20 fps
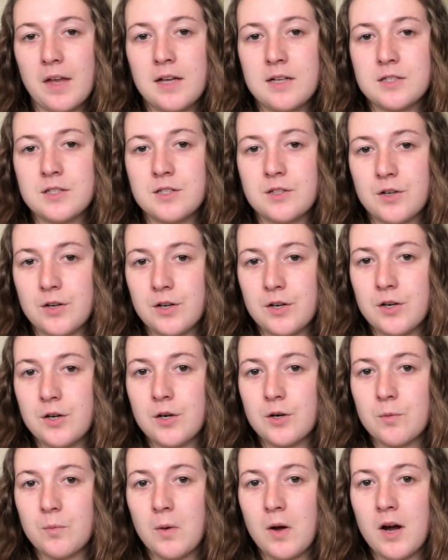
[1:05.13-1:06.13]
and started
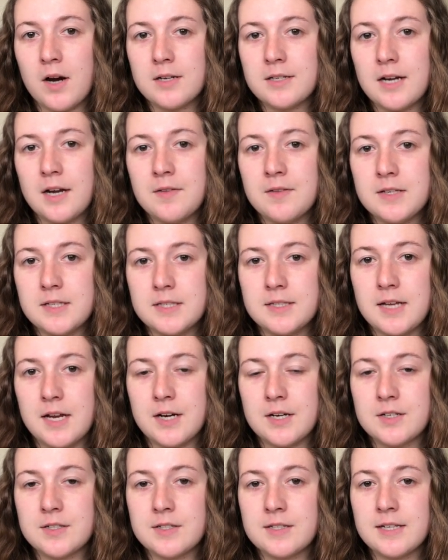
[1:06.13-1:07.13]
her walk down the
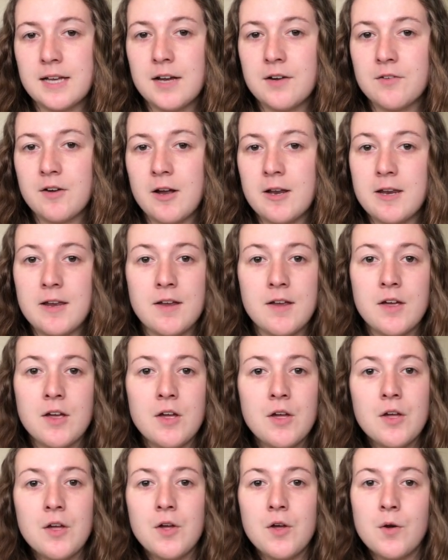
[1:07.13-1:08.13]
stairs to get ready
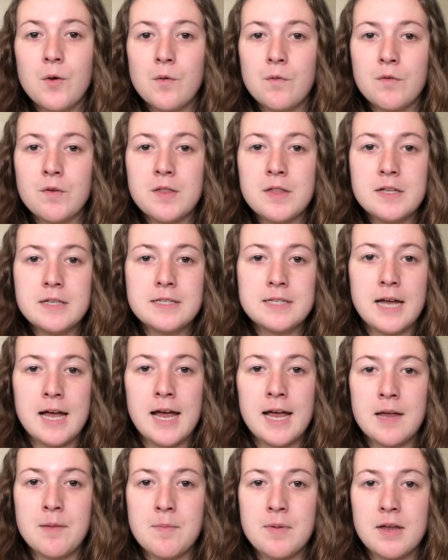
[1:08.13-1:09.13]
for the
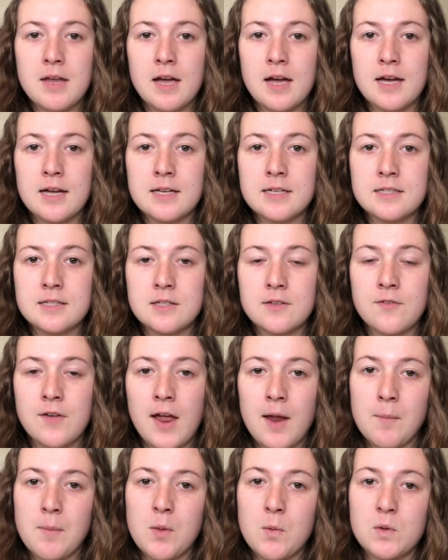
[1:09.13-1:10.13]
day because the
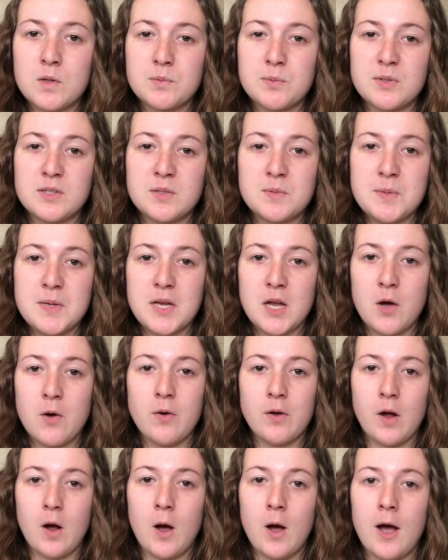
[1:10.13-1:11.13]
family was supposed to be
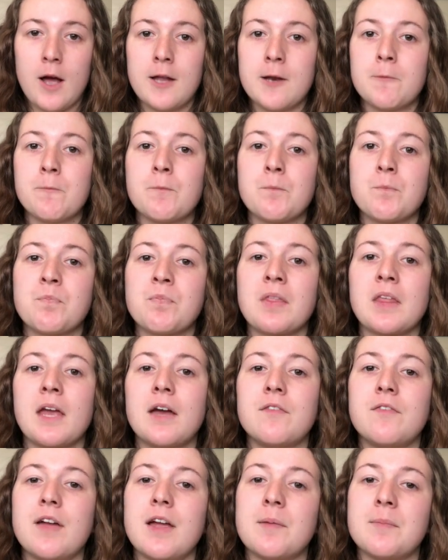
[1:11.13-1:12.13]
going on
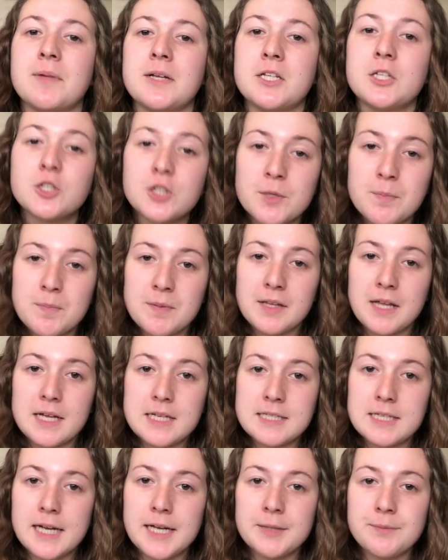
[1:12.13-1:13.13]
a family trip
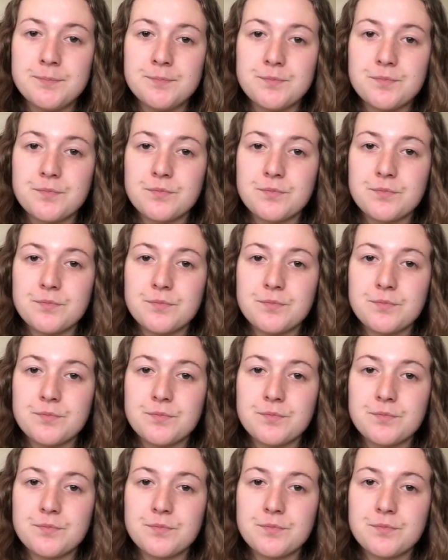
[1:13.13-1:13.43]
that day.